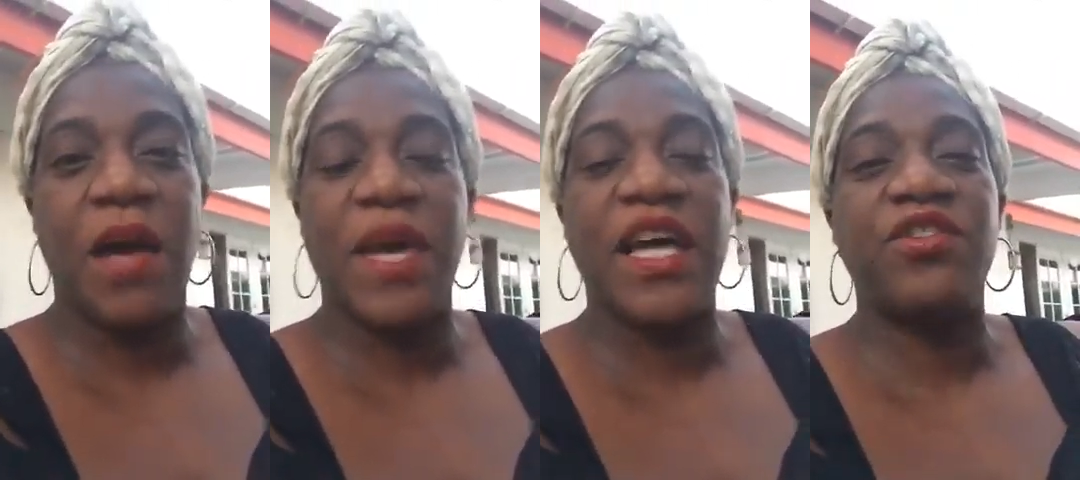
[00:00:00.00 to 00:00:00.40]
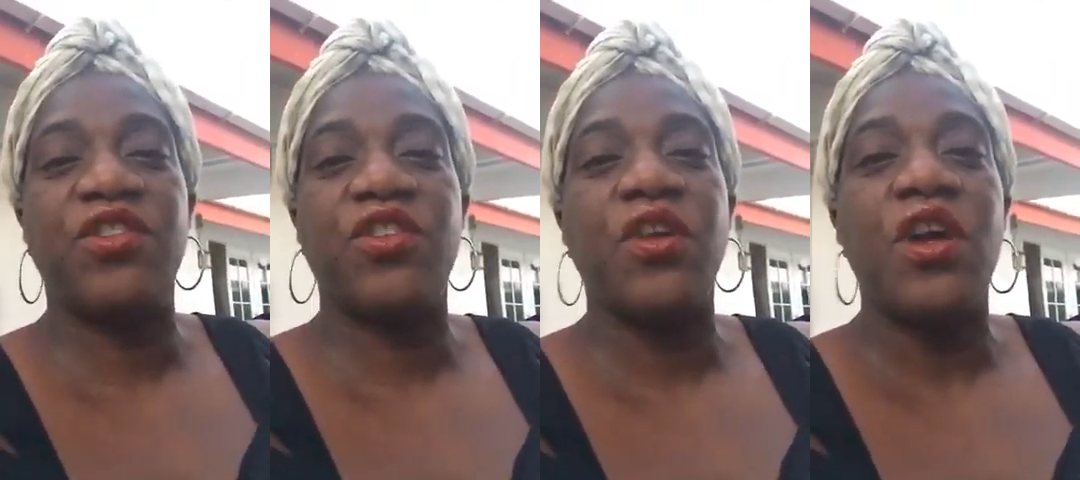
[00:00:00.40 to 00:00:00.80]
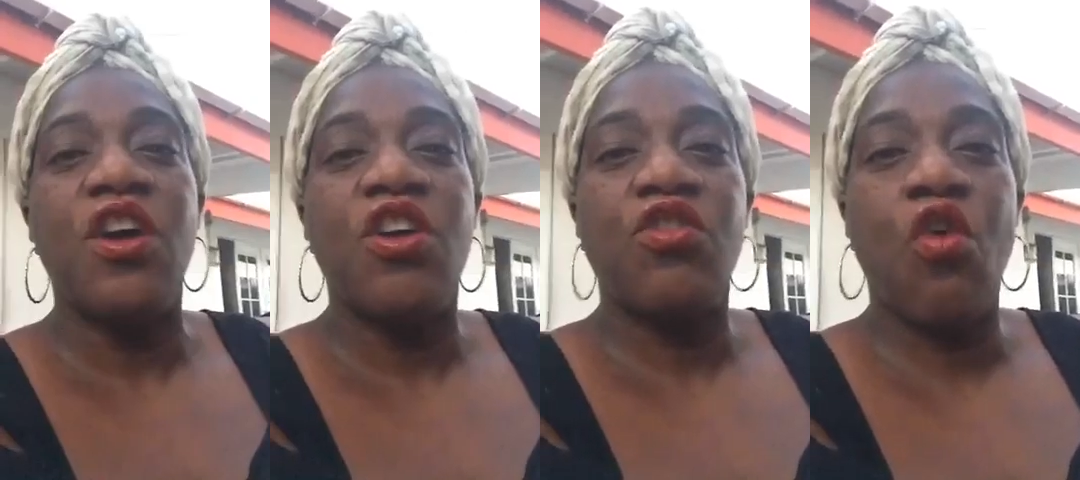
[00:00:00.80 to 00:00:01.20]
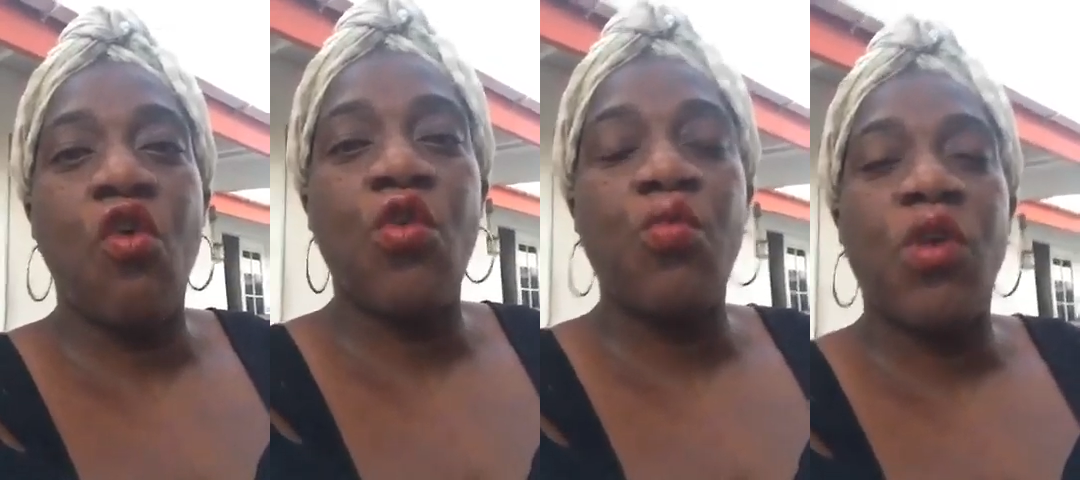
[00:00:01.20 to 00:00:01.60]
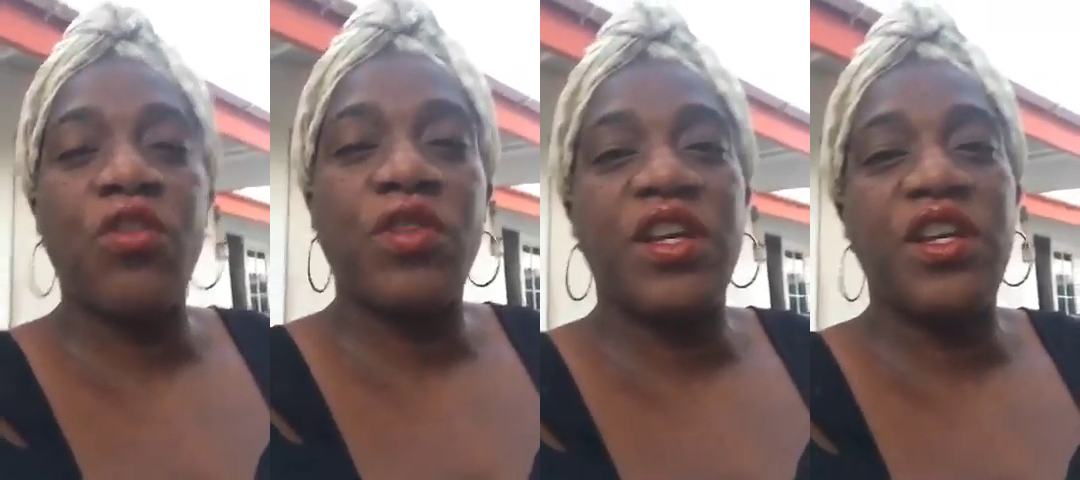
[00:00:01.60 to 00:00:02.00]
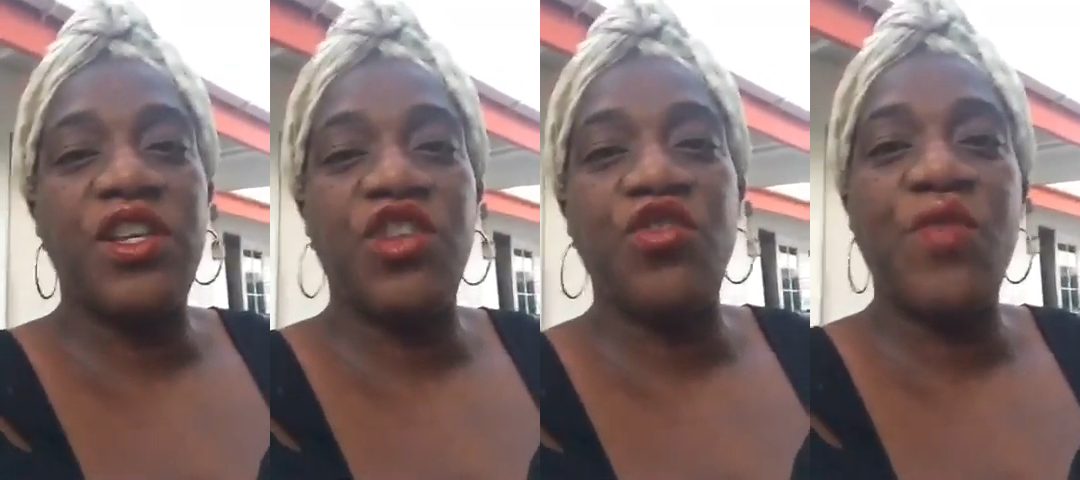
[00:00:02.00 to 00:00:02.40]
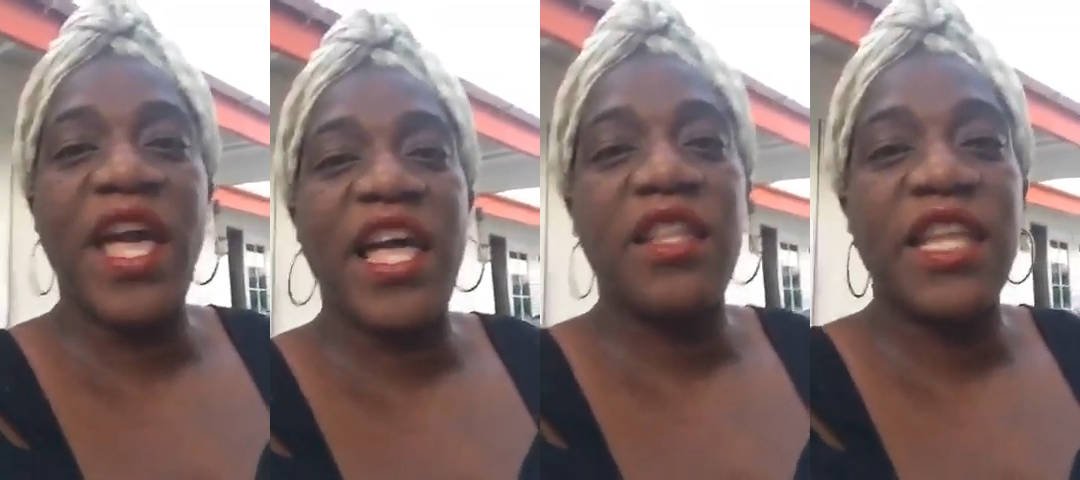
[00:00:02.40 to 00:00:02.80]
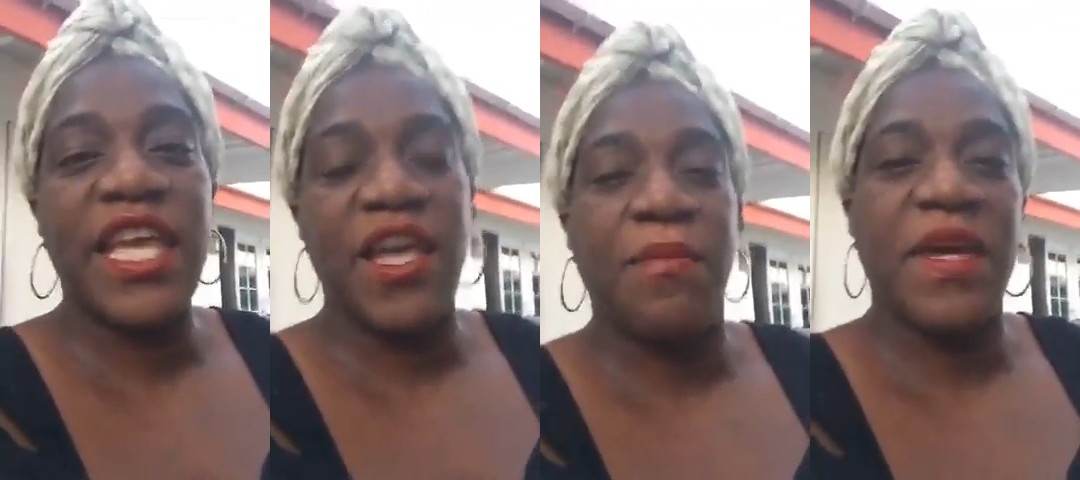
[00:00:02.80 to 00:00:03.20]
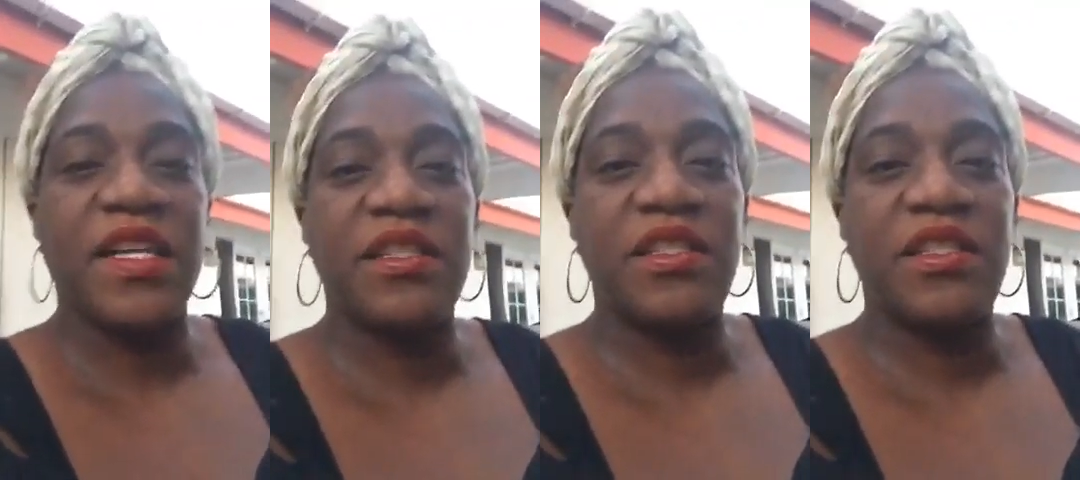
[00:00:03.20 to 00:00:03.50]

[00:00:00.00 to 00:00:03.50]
I'm under Core Work ULM.